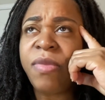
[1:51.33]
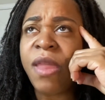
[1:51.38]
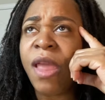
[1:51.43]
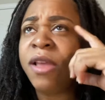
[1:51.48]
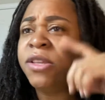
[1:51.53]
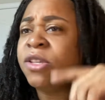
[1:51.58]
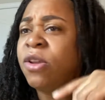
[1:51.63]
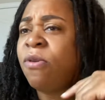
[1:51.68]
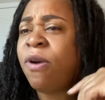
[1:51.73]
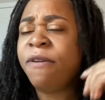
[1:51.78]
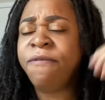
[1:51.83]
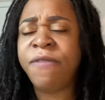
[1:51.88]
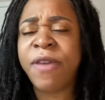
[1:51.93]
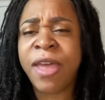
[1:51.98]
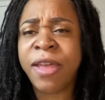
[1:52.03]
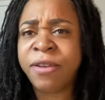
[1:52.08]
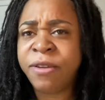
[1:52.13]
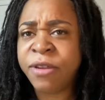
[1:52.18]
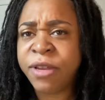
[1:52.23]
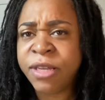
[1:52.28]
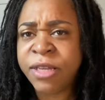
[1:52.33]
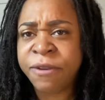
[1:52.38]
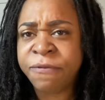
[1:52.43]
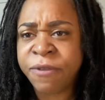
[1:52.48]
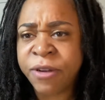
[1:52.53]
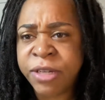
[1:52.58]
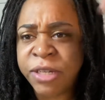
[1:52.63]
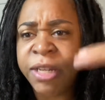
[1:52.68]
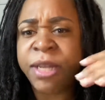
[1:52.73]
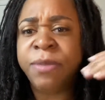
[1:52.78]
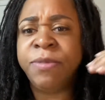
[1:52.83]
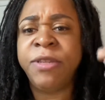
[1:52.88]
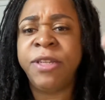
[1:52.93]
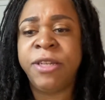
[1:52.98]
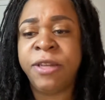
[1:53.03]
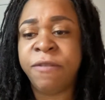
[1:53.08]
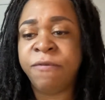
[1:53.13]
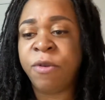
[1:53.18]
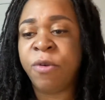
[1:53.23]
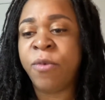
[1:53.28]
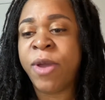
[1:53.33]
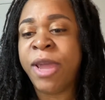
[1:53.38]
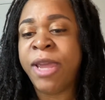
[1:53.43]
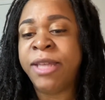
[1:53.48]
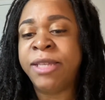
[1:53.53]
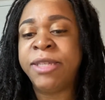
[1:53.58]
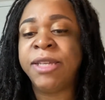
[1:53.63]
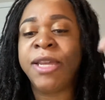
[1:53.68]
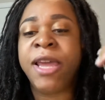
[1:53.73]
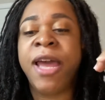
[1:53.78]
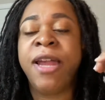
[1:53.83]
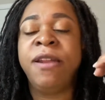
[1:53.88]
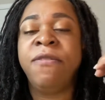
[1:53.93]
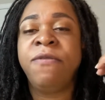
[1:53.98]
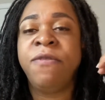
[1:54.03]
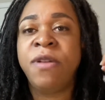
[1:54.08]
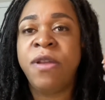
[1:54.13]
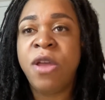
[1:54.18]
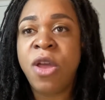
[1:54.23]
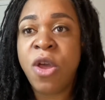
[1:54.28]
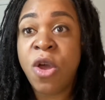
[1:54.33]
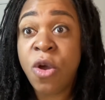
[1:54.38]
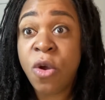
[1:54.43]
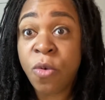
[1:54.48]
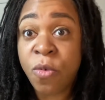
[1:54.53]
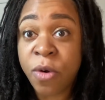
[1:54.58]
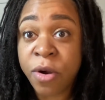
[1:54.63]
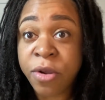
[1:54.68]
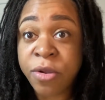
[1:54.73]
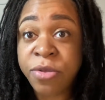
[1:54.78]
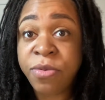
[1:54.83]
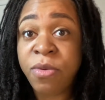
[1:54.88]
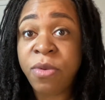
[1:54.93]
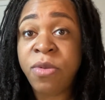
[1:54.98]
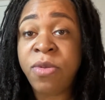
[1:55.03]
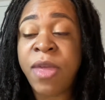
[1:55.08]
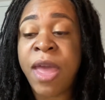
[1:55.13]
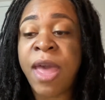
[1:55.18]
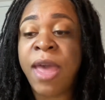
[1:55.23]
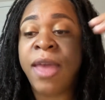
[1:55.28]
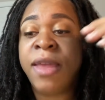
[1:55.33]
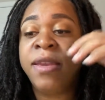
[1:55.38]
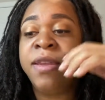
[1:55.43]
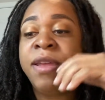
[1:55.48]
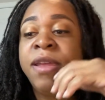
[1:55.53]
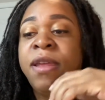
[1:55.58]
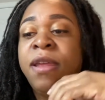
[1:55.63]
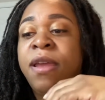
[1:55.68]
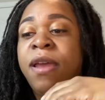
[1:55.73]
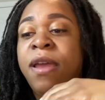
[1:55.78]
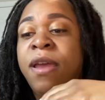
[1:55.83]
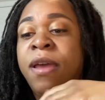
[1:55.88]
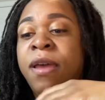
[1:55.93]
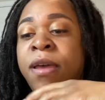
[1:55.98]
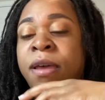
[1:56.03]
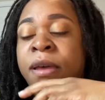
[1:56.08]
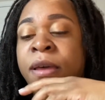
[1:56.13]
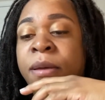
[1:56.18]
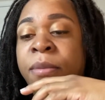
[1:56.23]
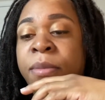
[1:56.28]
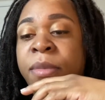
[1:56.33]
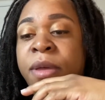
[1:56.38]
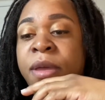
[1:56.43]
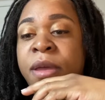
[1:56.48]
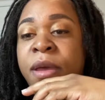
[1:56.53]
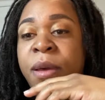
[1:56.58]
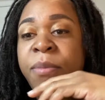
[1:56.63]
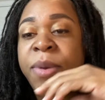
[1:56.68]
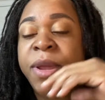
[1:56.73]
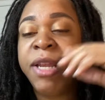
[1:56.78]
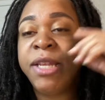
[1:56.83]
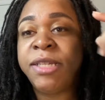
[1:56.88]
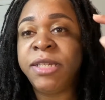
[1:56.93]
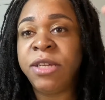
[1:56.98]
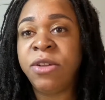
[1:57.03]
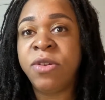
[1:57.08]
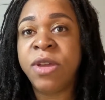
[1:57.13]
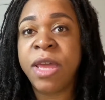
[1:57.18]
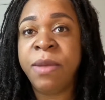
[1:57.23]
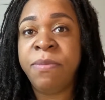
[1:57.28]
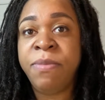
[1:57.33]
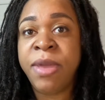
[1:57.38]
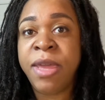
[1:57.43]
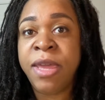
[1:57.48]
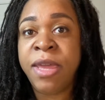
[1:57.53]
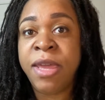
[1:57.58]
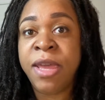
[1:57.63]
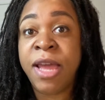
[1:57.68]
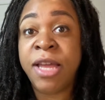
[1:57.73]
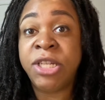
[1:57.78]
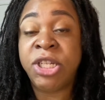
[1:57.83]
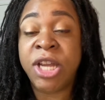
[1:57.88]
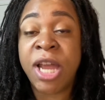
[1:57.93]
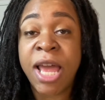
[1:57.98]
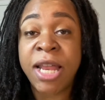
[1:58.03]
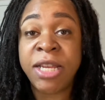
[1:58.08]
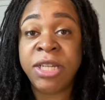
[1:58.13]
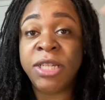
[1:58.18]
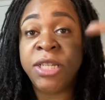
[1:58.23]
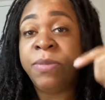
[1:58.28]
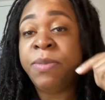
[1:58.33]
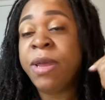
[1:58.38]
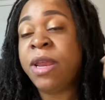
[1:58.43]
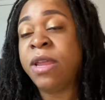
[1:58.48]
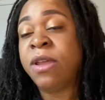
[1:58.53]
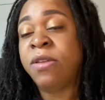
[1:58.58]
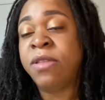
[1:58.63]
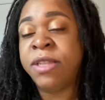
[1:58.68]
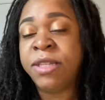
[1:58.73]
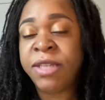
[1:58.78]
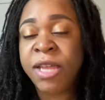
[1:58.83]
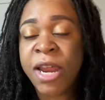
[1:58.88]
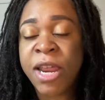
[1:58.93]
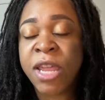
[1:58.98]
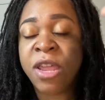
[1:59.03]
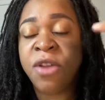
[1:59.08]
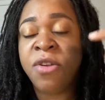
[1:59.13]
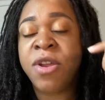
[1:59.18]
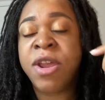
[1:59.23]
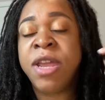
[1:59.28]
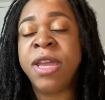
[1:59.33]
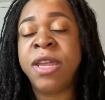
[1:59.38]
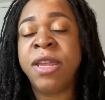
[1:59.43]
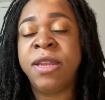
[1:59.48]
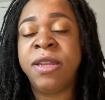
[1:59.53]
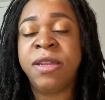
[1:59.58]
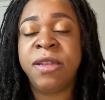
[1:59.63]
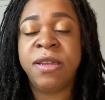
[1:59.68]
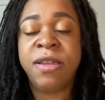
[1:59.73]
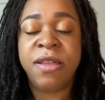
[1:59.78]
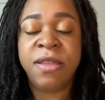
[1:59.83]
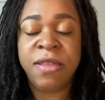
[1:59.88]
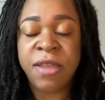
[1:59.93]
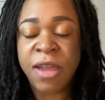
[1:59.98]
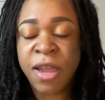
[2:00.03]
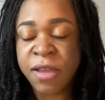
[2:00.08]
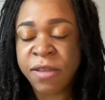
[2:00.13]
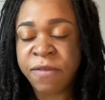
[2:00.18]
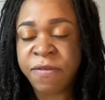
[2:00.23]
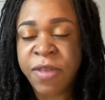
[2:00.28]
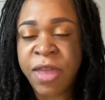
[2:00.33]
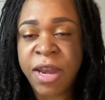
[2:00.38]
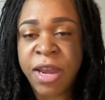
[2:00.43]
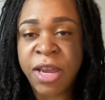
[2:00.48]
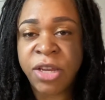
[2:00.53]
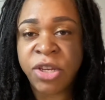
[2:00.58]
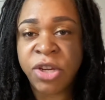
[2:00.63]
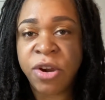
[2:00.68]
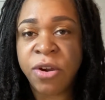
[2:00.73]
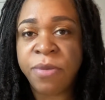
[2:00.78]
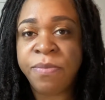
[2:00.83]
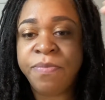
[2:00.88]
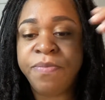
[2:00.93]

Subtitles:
So I found different tips, different ways to kind of work through that. But it still can be a challenge depending on the setting you're in, things of that nature.